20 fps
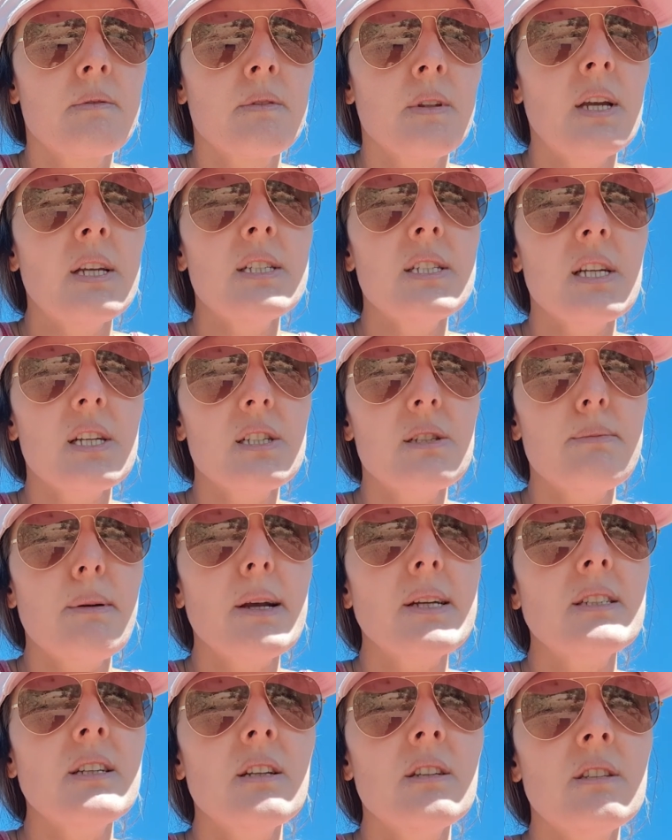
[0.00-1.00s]
is
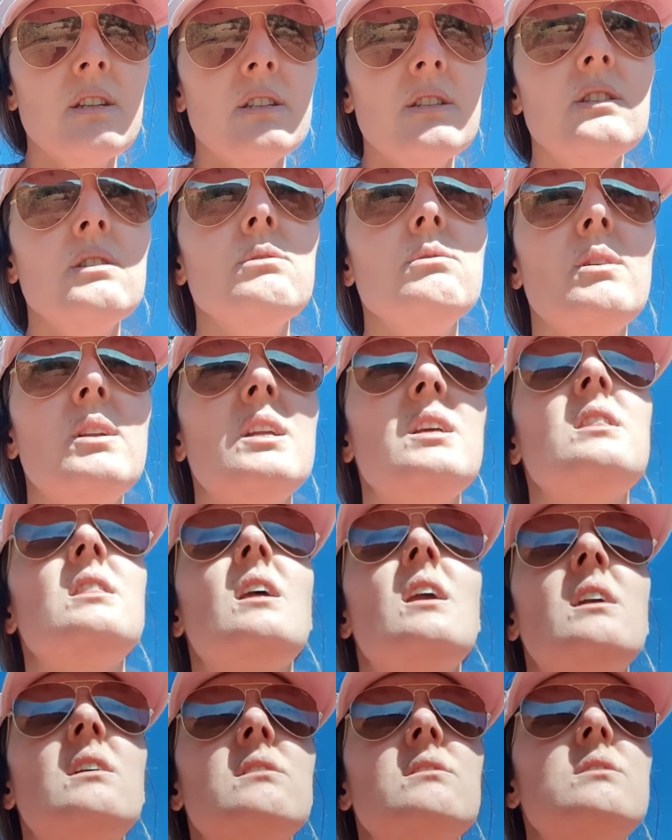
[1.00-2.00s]
expected to do
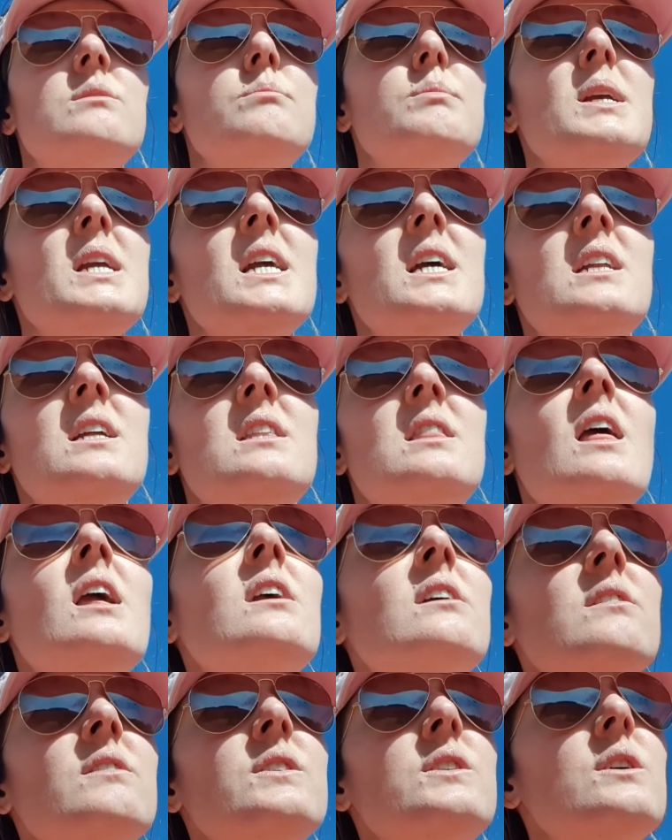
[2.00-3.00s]
anything or to be anything
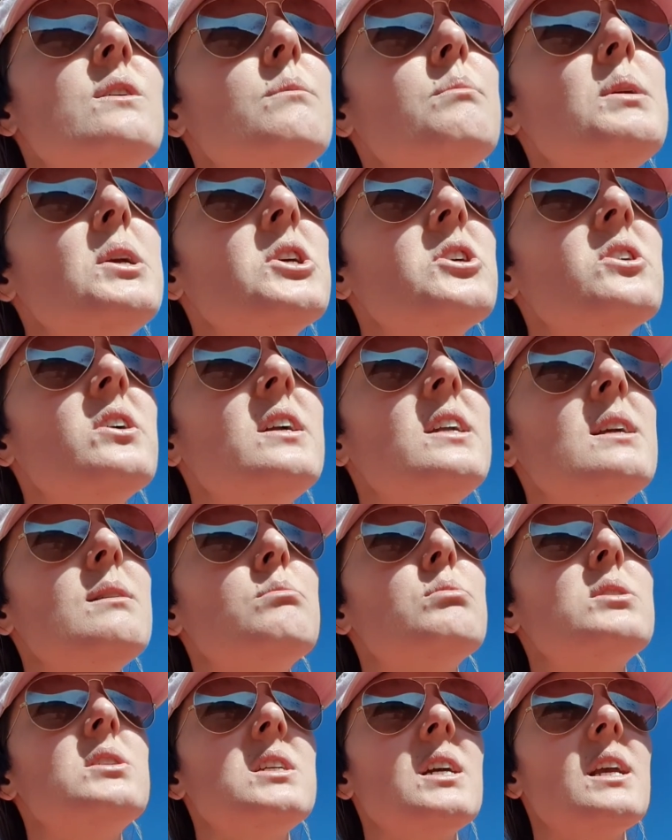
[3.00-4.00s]
or to appear any
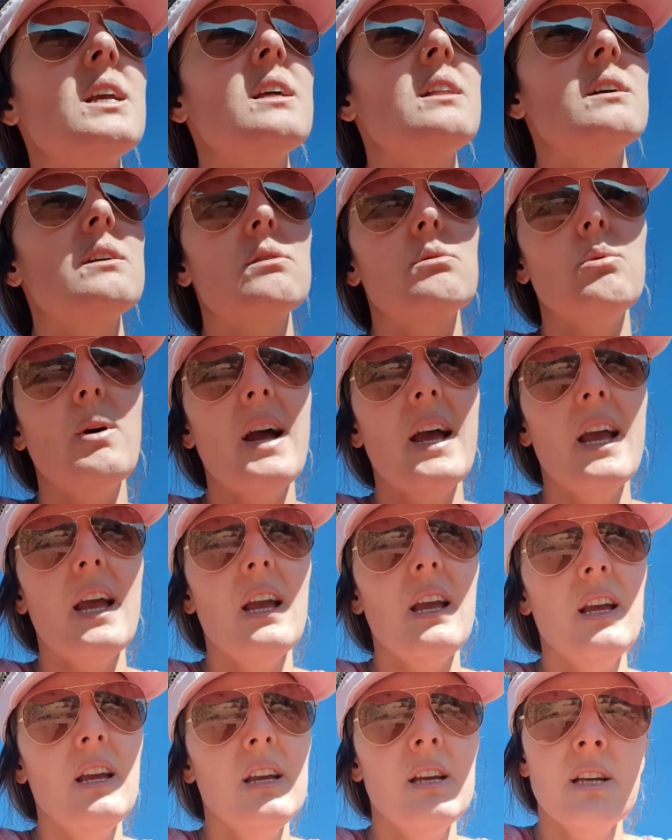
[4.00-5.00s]
particular
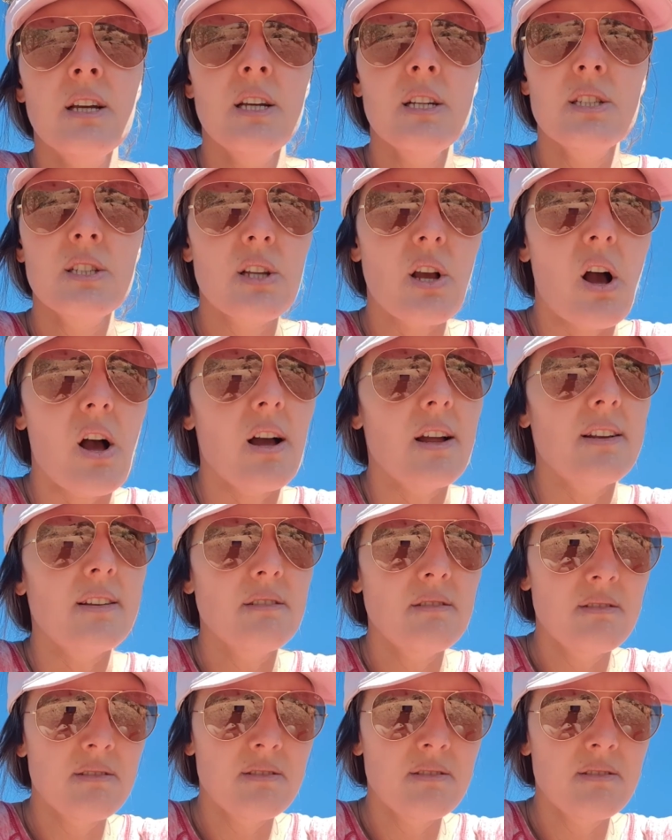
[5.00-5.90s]
way, it's gone.